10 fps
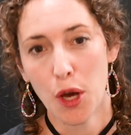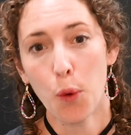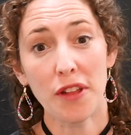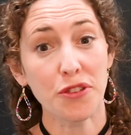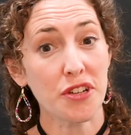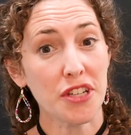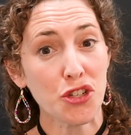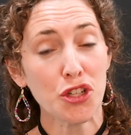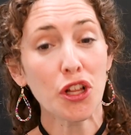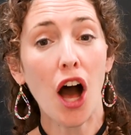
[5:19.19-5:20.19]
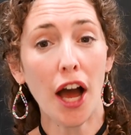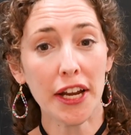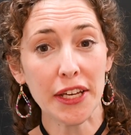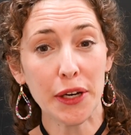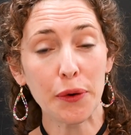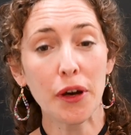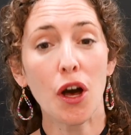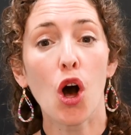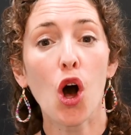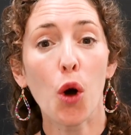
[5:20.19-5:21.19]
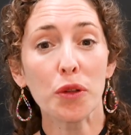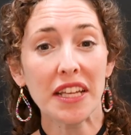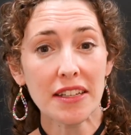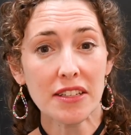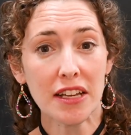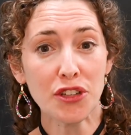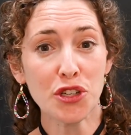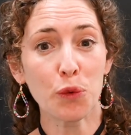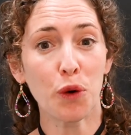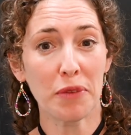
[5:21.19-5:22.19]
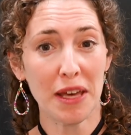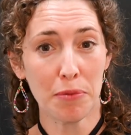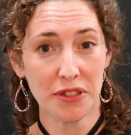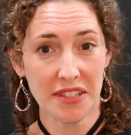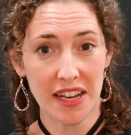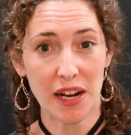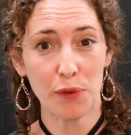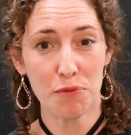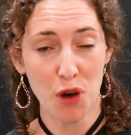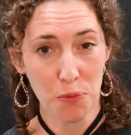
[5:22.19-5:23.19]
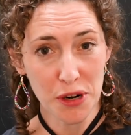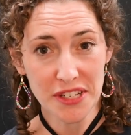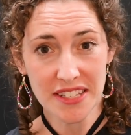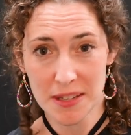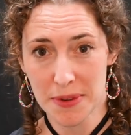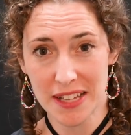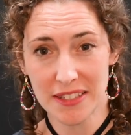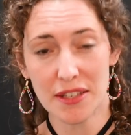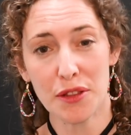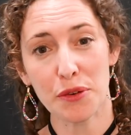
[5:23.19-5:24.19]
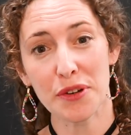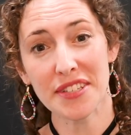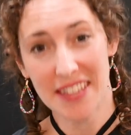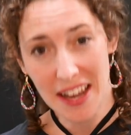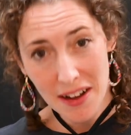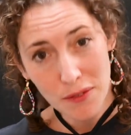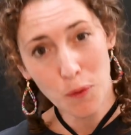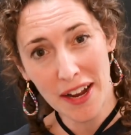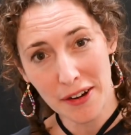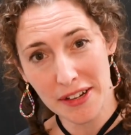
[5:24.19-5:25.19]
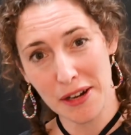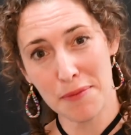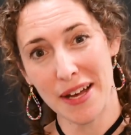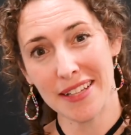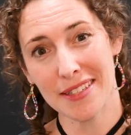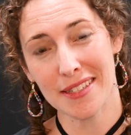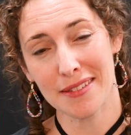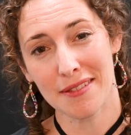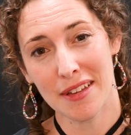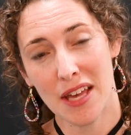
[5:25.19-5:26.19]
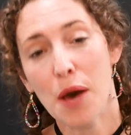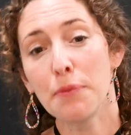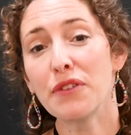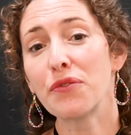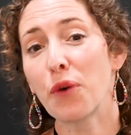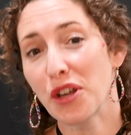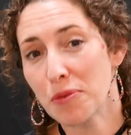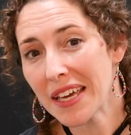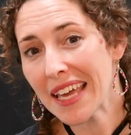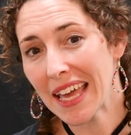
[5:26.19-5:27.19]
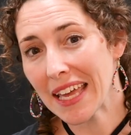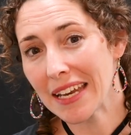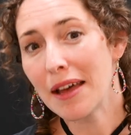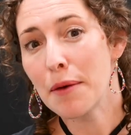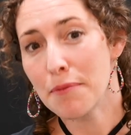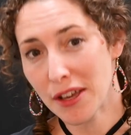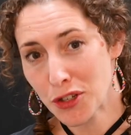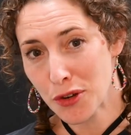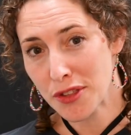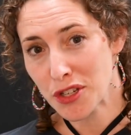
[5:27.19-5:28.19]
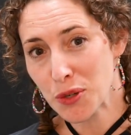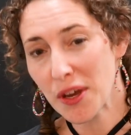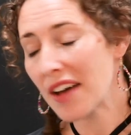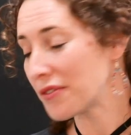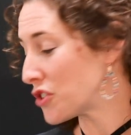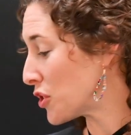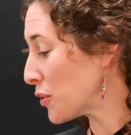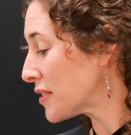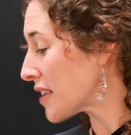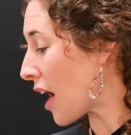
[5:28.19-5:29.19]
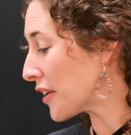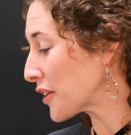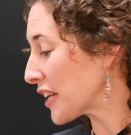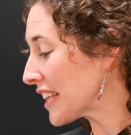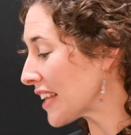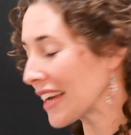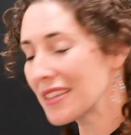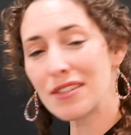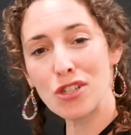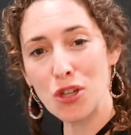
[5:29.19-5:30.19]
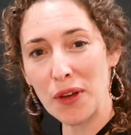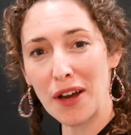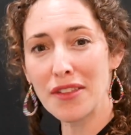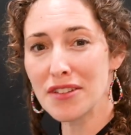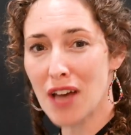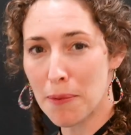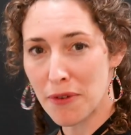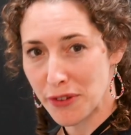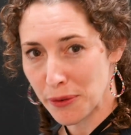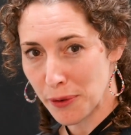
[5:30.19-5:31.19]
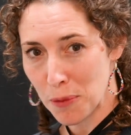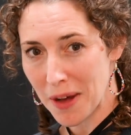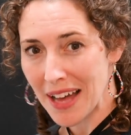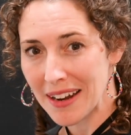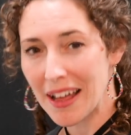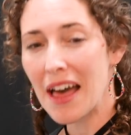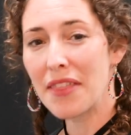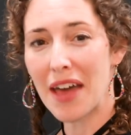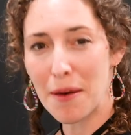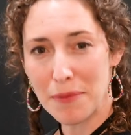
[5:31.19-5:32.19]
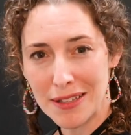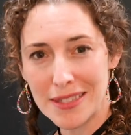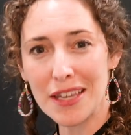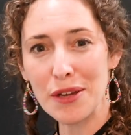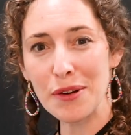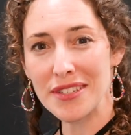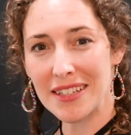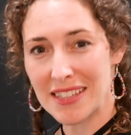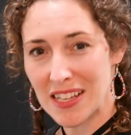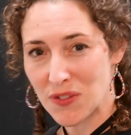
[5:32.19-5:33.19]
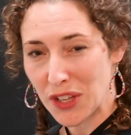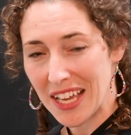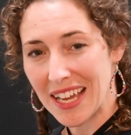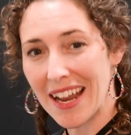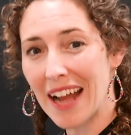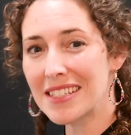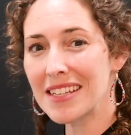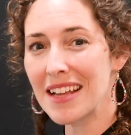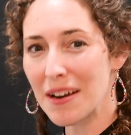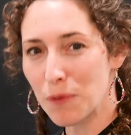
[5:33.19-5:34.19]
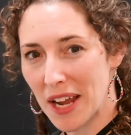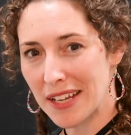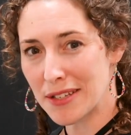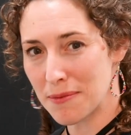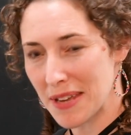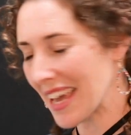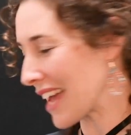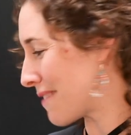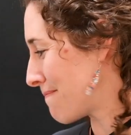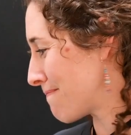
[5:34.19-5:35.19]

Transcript: With traditional audio, only the teacher will be able to hear remote participants through a set of wired earbuds. Before you begin, make sure that you have two solid green lights showing on the top of your robot. That means that you're successfully connected and ready to begin.